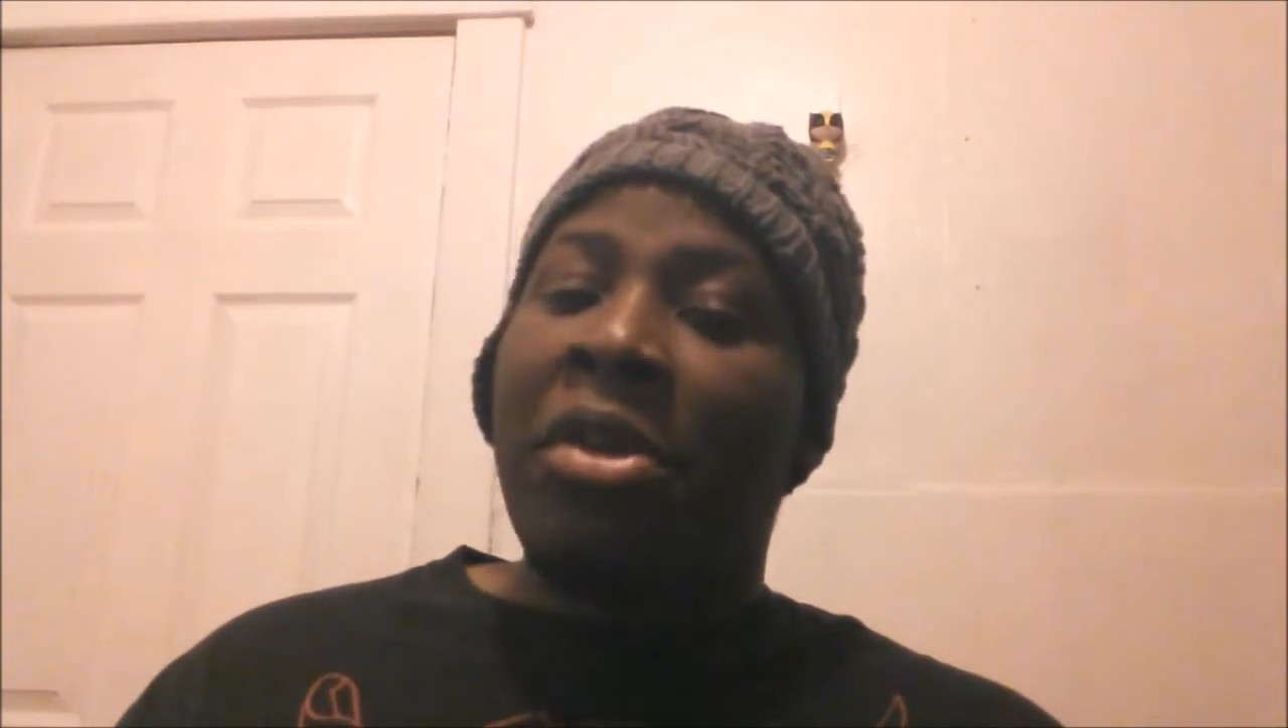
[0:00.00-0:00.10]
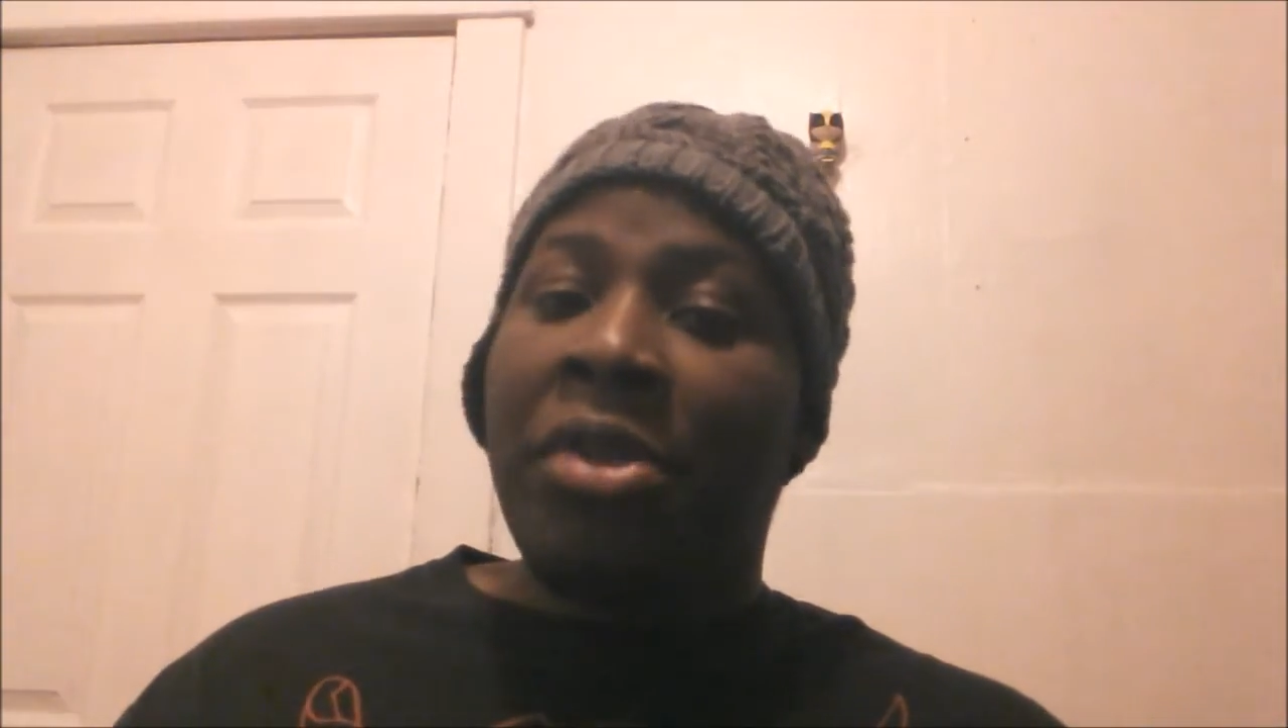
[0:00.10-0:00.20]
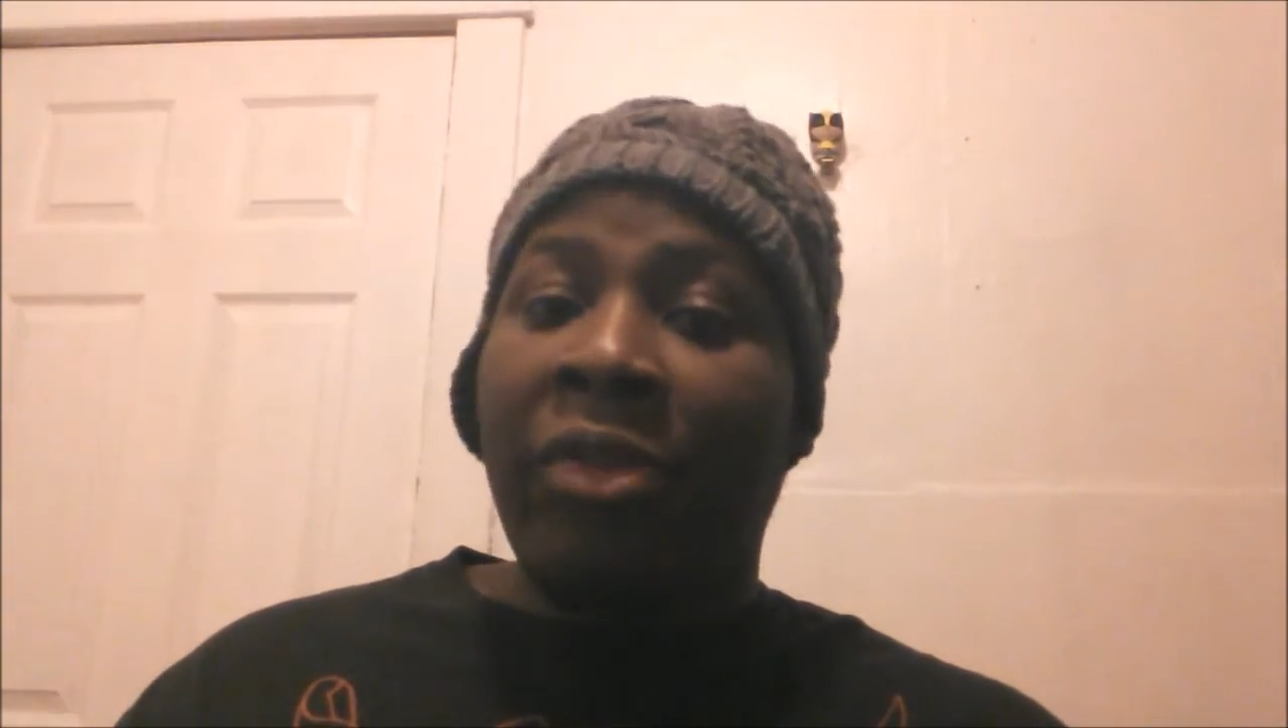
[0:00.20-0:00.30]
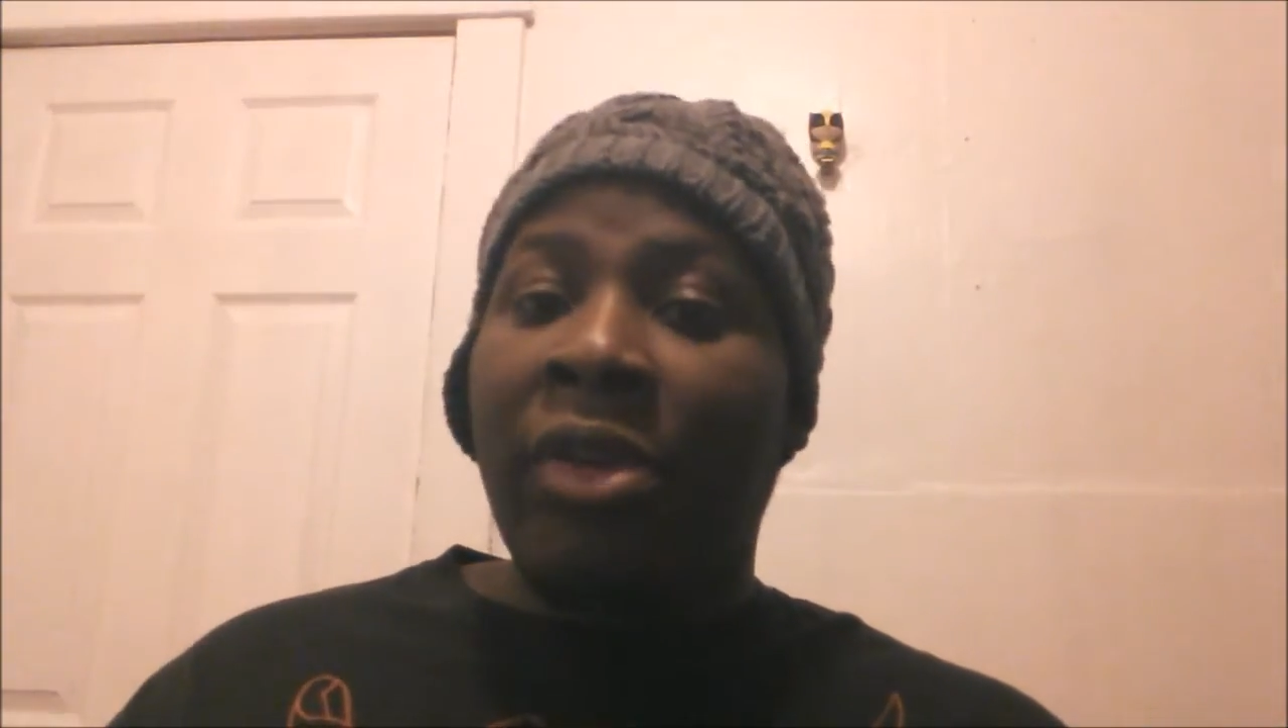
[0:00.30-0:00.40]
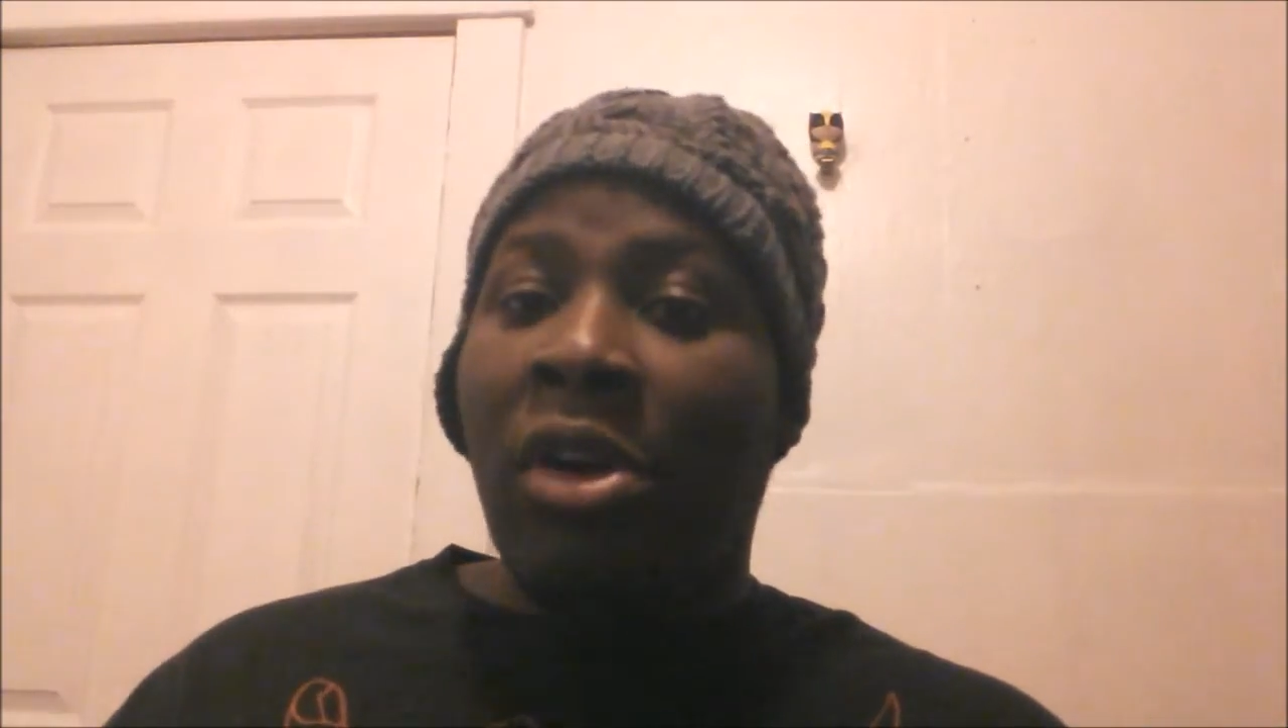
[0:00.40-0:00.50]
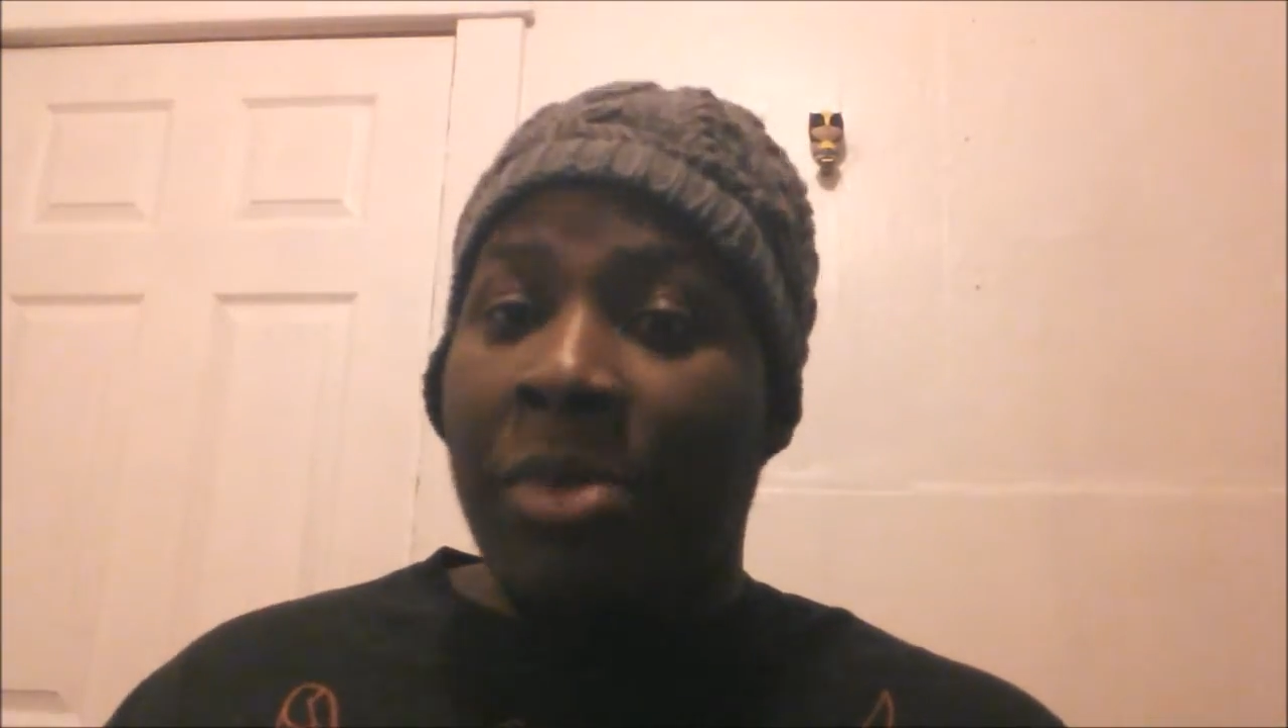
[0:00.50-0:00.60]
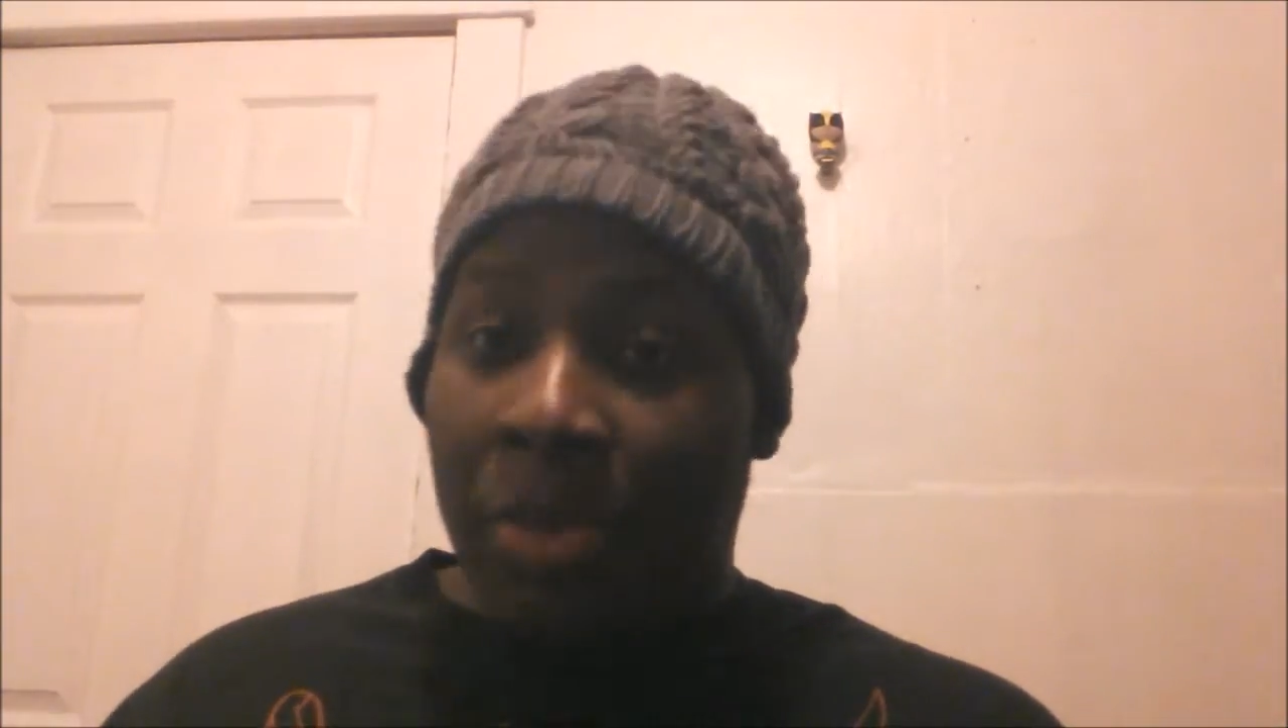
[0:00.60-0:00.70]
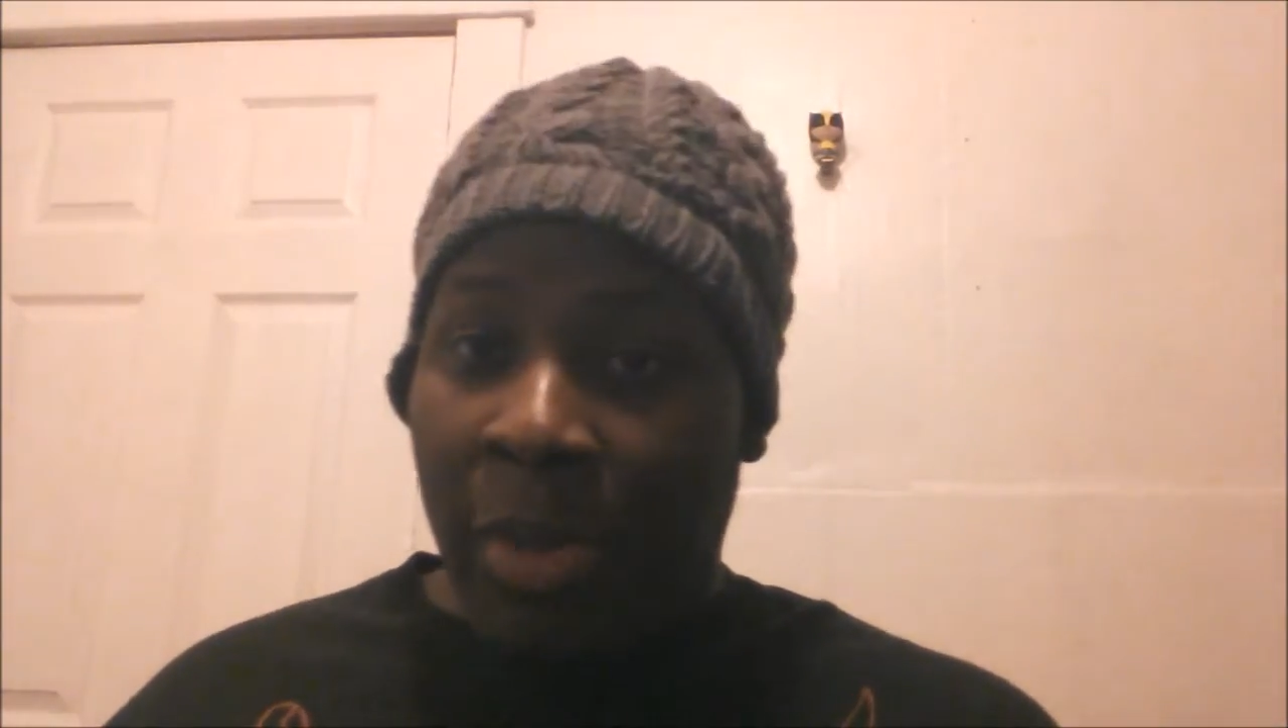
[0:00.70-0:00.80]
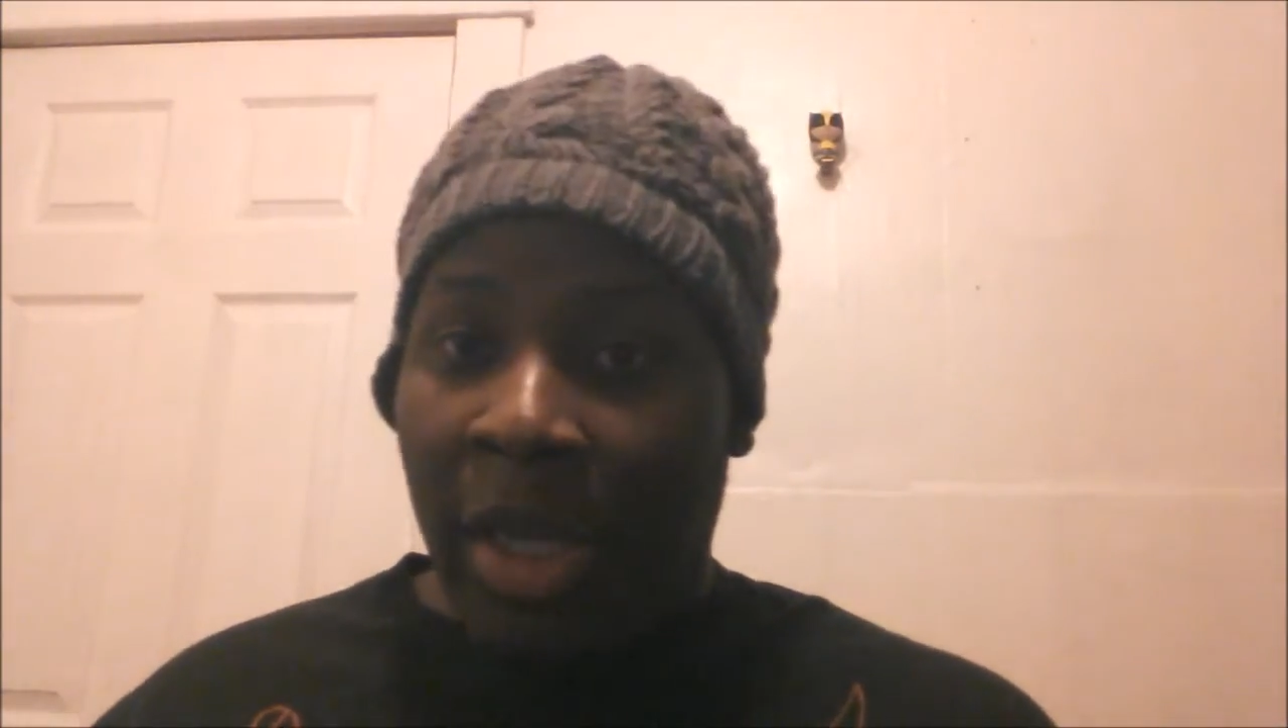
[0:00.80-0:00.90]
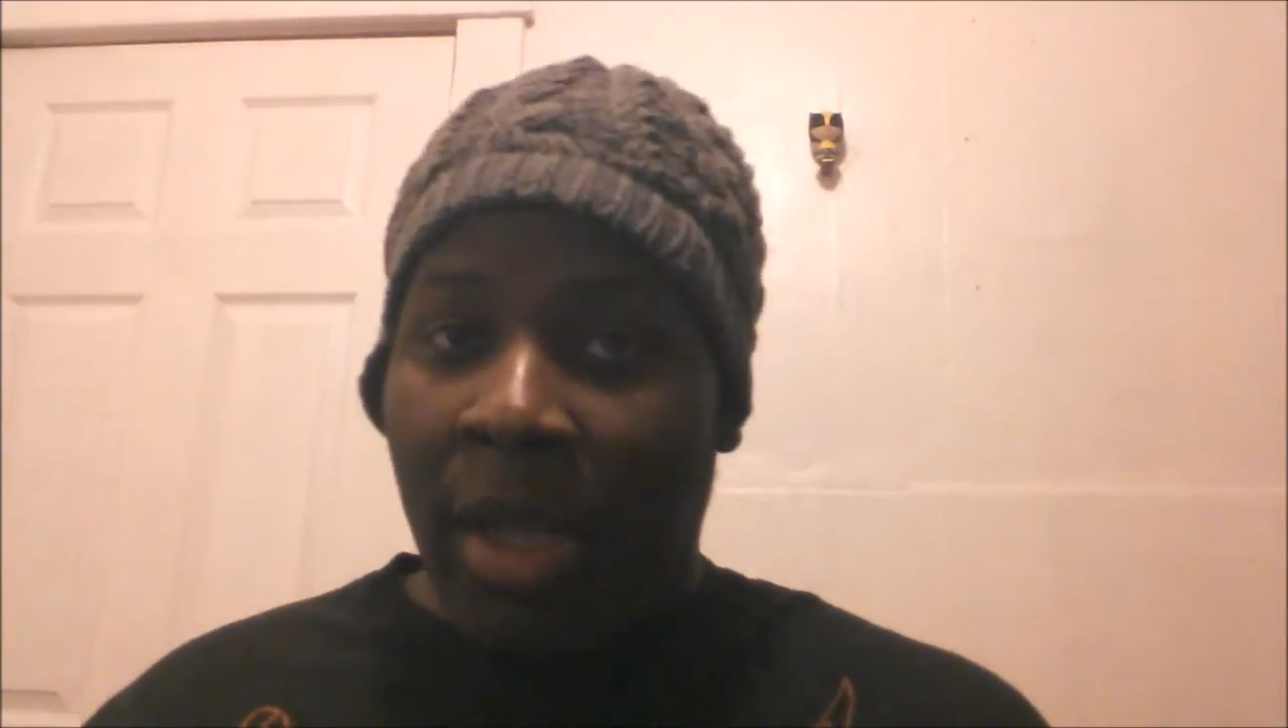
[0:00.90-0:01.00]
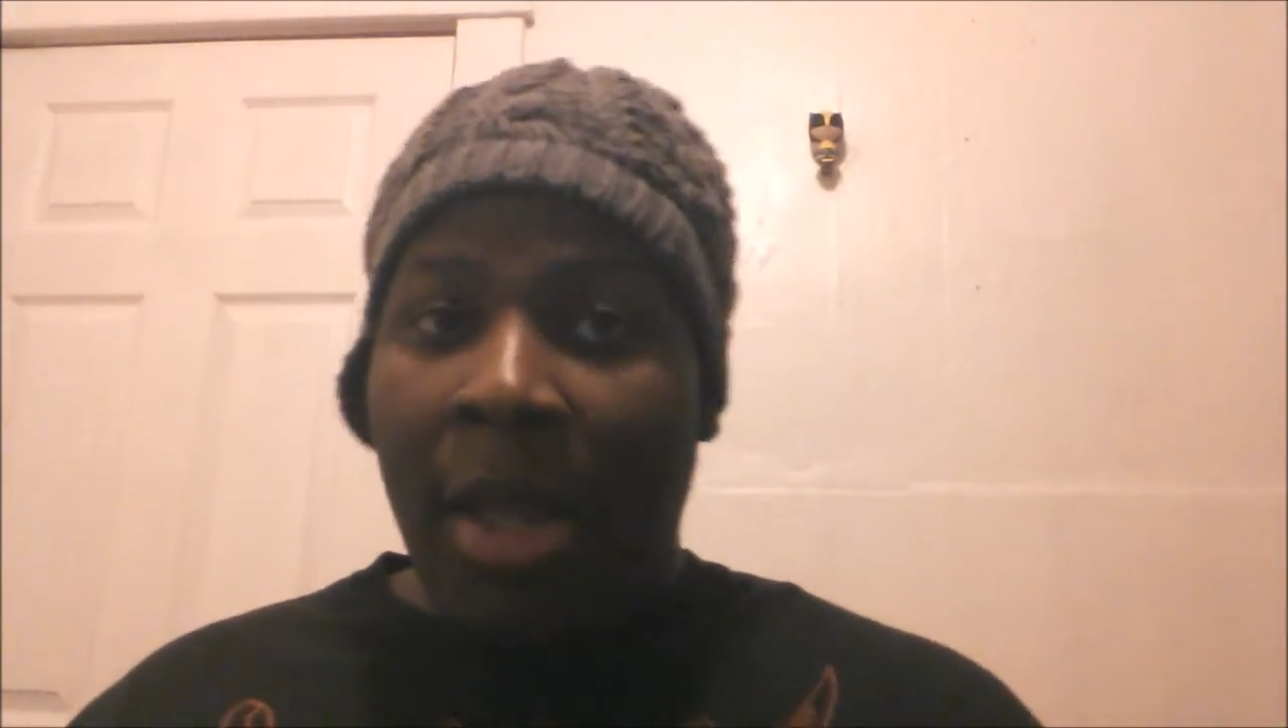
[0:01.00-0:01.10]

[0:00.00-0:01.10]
herself in harm's way.